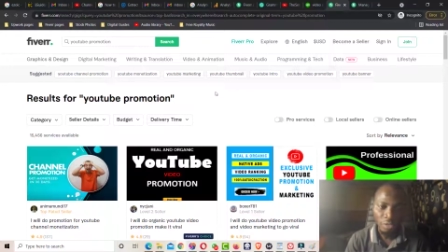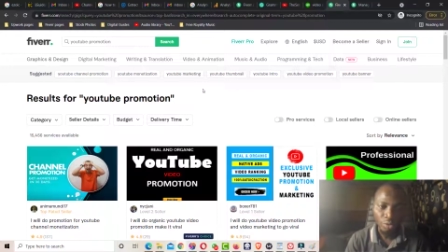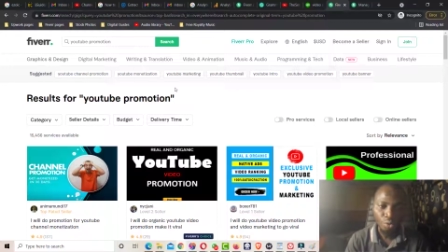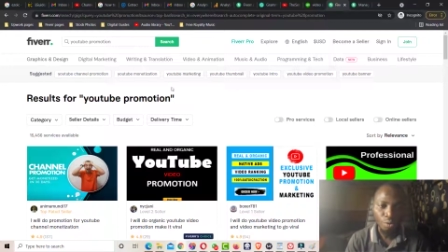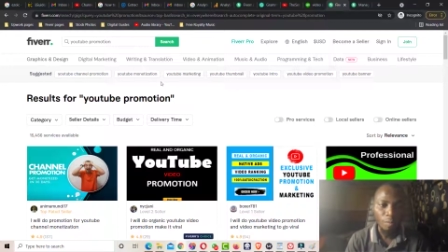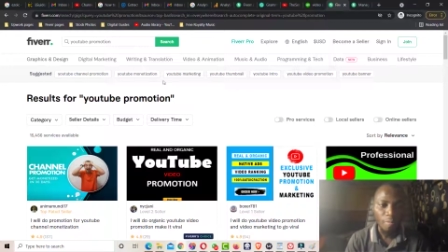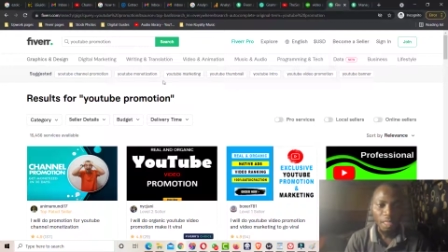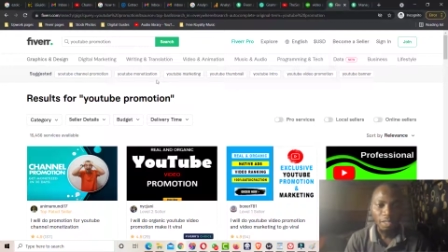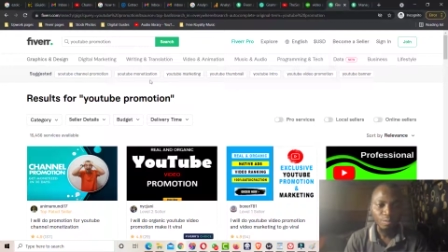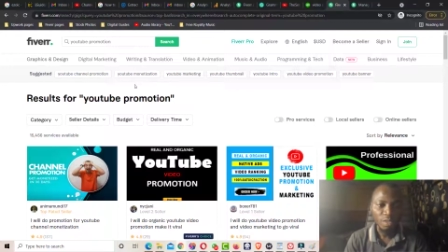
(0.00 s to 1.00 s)
So
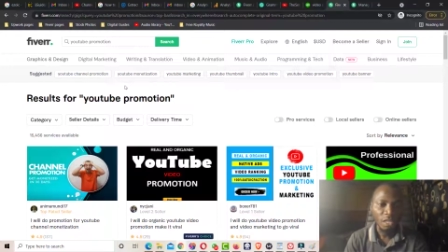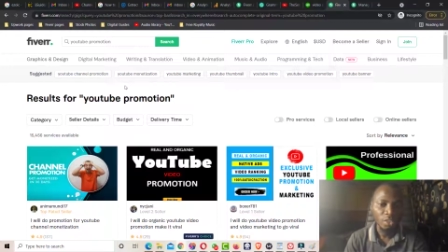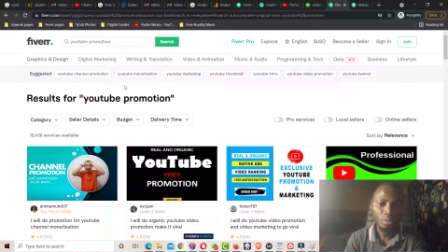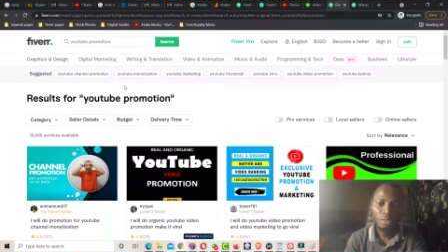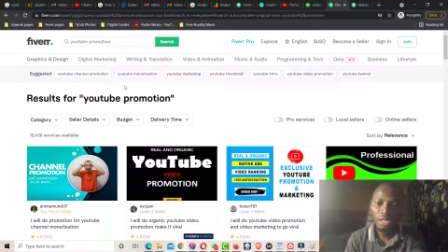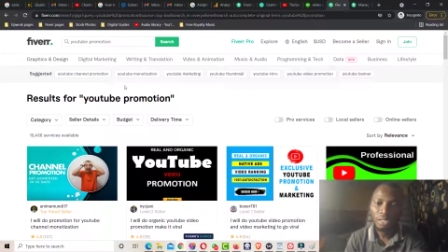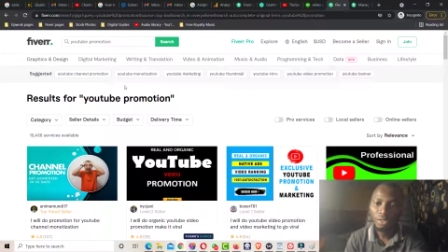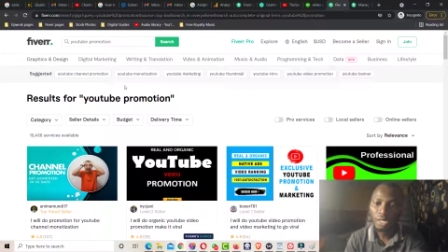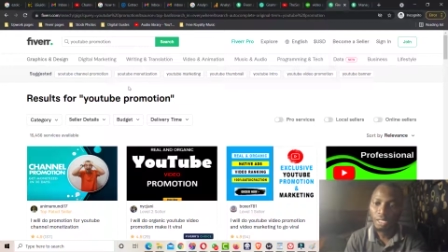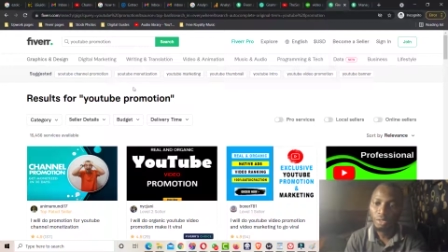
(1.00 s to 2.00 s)
there are some
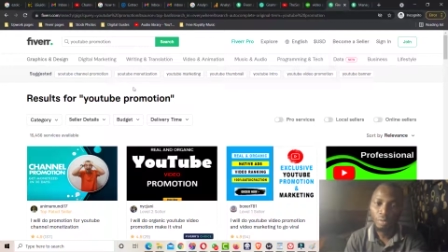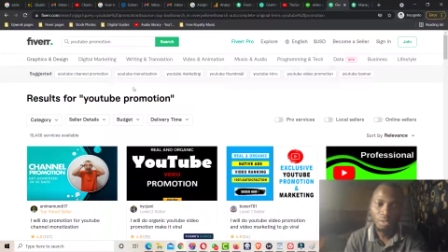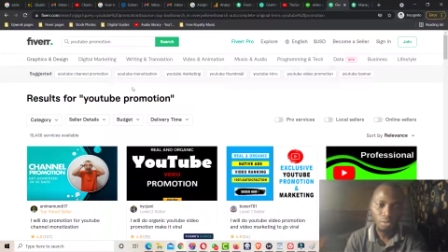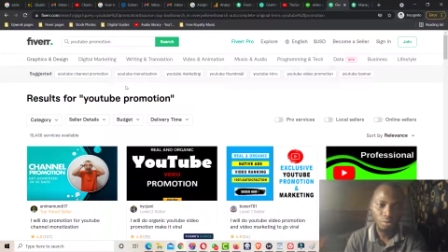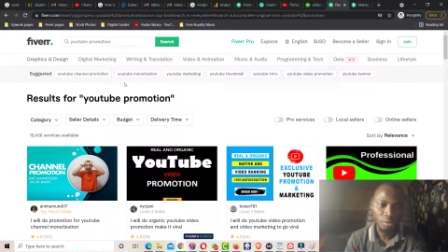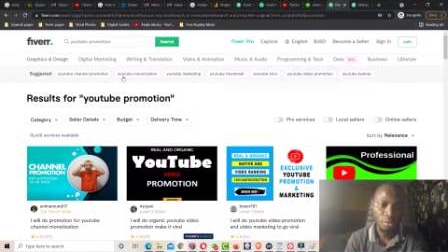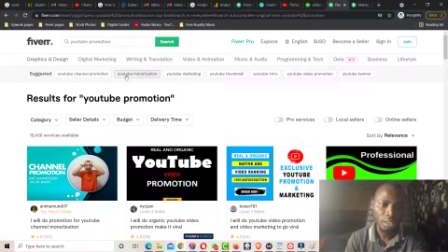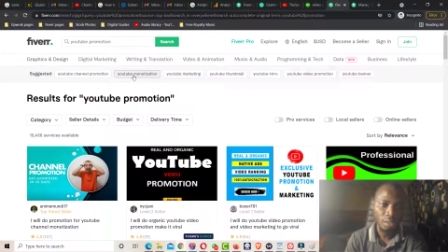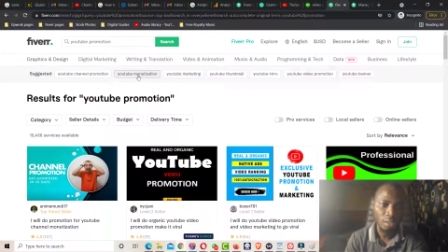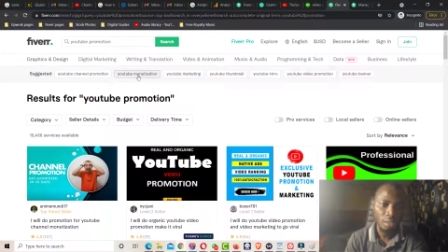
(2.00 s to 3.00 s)
other keywords as well, which
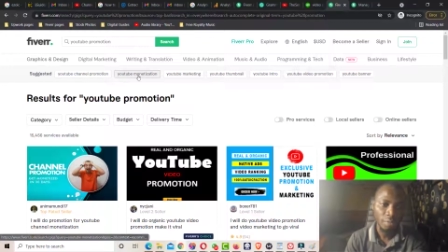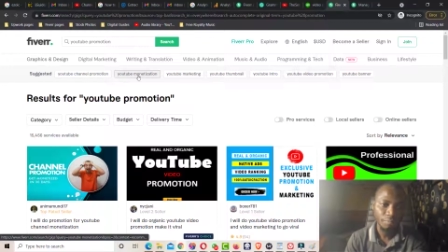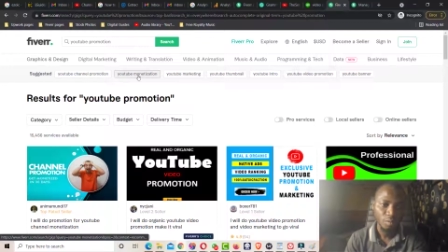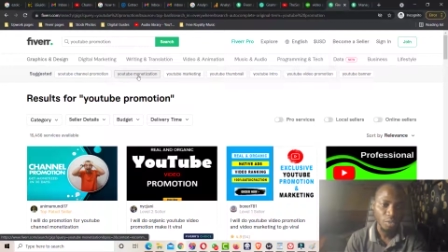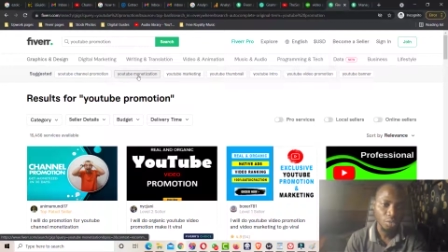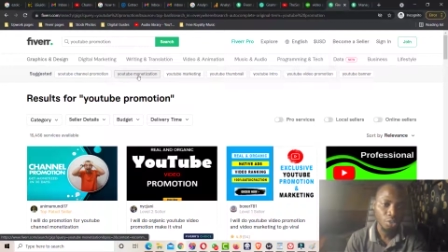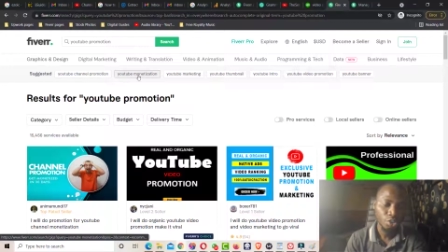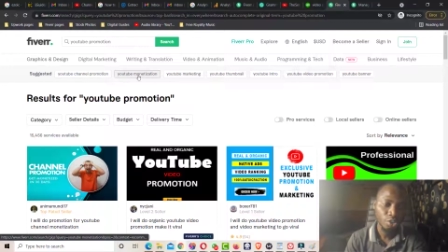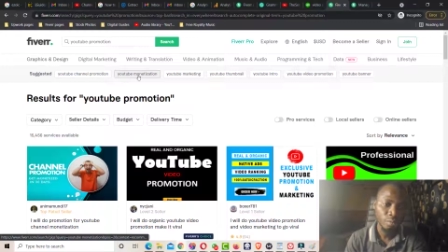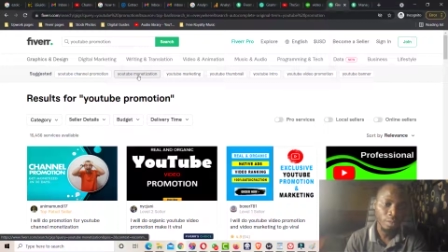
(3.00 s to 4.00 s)
is
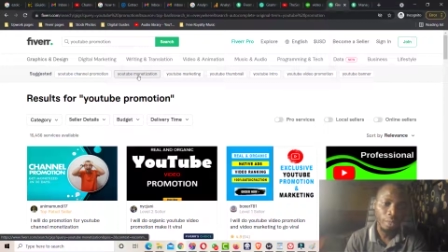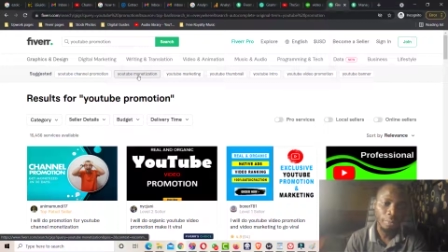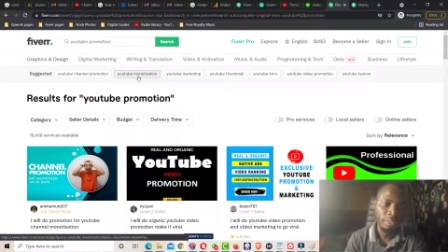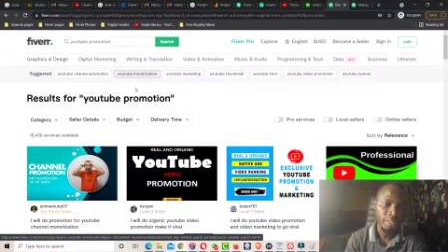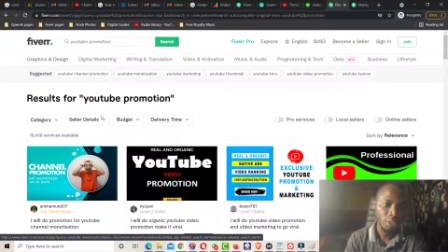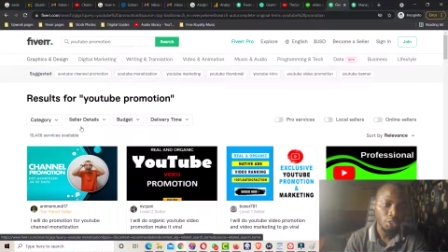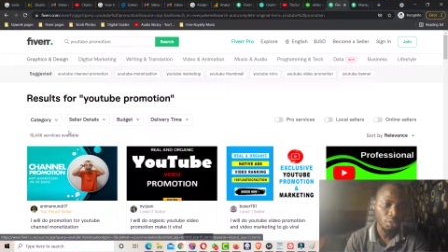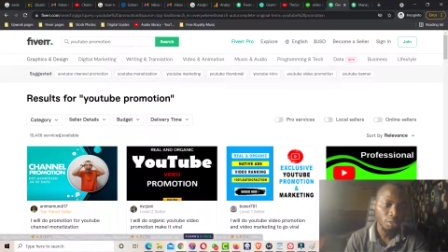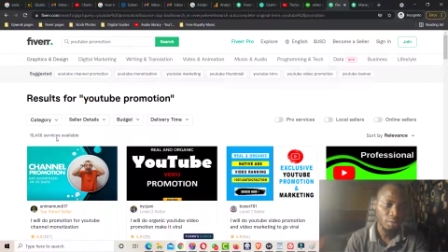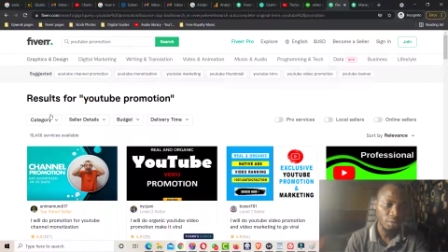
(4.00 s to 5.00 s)
YouTube
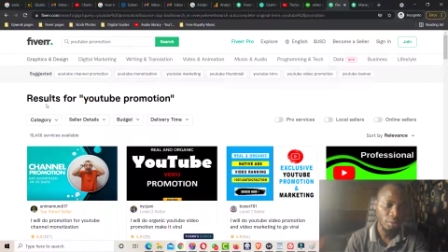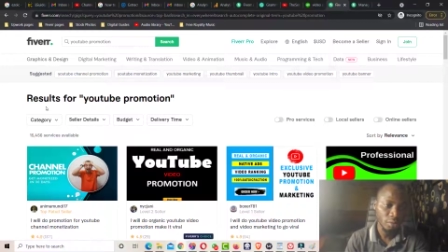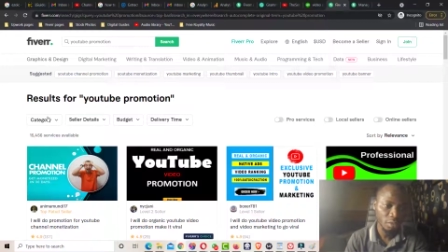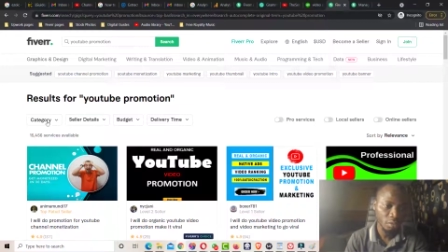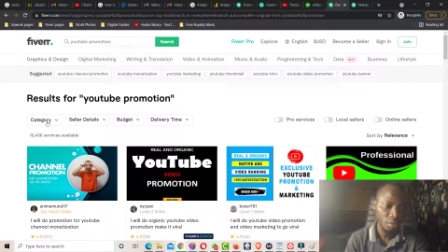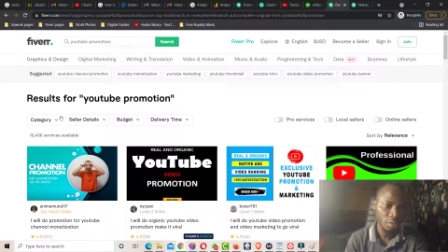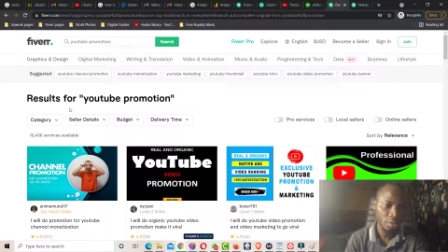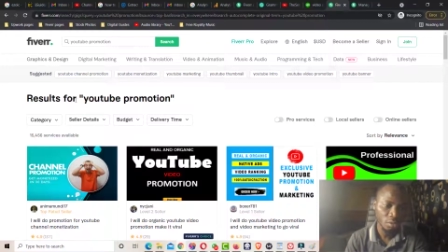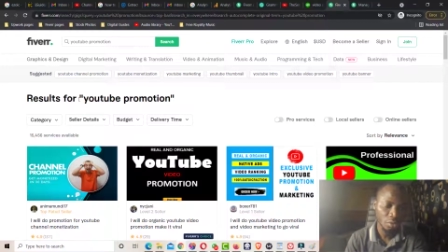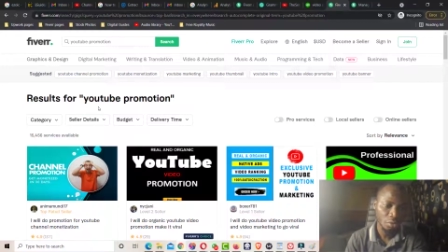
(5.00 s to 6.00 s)
monetization. So this one is
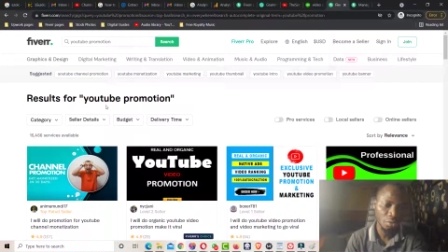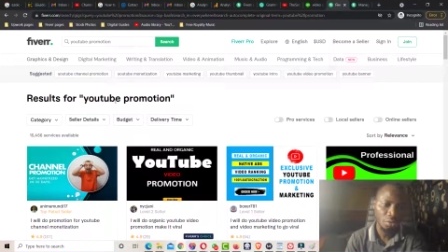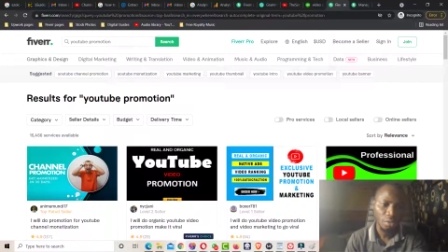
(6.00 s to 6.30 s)
also